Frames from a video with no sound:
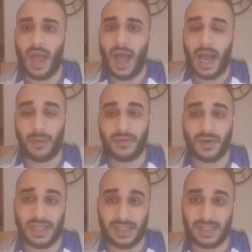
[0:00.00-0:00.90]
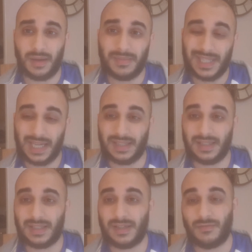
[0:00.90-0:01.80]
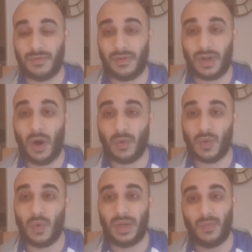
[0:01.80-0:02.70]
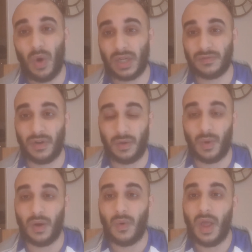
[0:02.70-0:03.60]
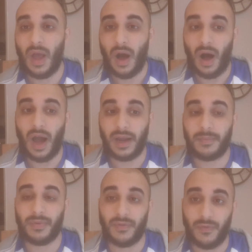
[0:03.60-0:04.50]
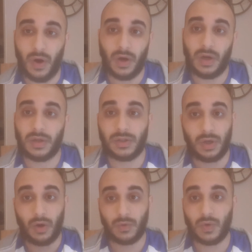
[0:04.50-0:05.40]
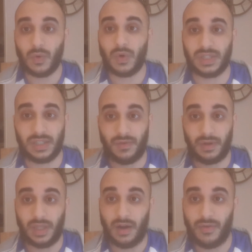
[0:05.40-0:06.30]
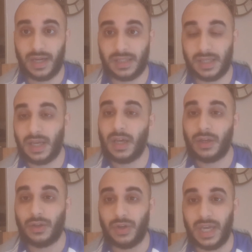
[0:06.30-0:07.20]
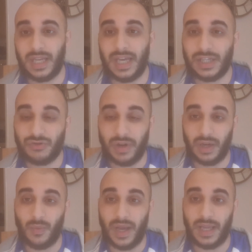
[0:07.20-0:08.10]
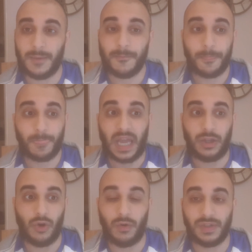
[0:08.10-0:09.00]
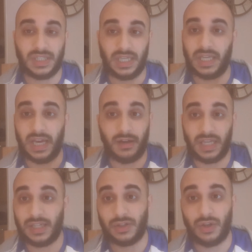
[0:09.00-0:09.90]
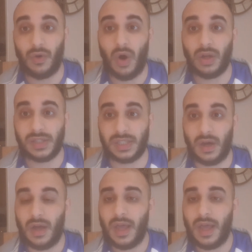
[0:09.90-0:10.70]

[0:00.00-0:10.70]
However, in some sectors, cold calling works very well. I prefer to cold call because it's very direct. You get in there straight away and you obviously get a yes or no answer.